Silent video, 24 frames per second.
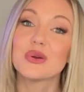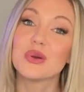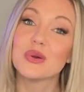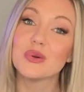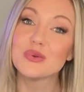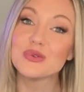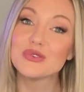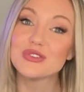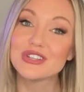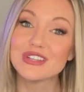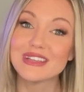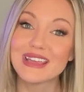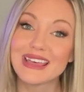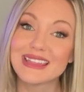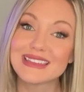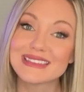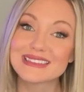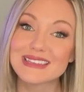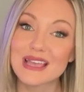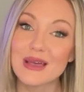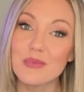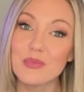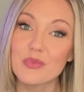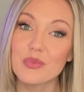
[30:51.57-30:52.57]
who she ends
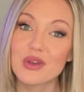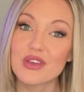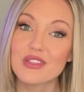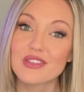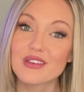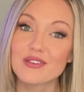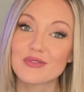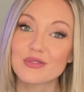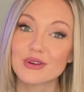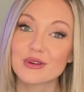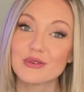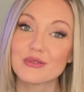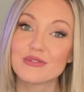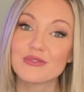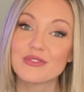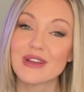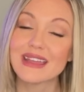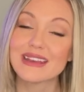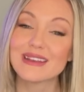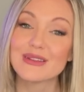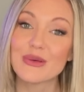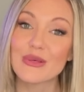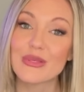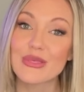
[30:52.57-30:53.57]
up with of her
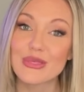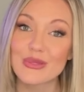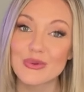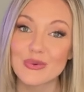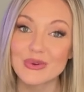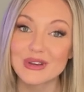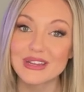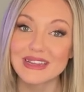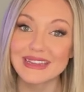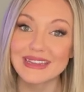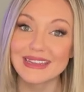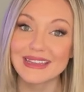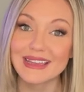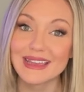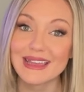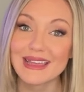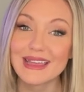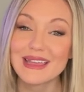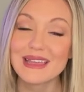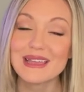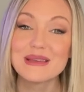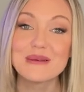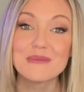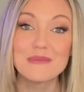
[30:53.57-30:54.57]
final 3
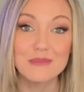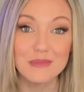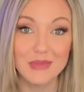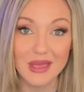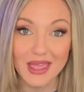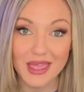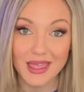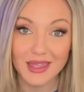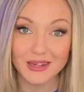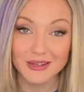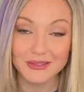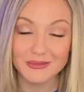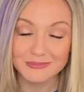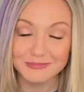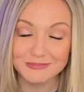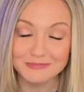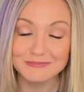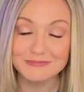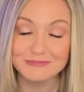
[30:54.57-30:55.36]
men.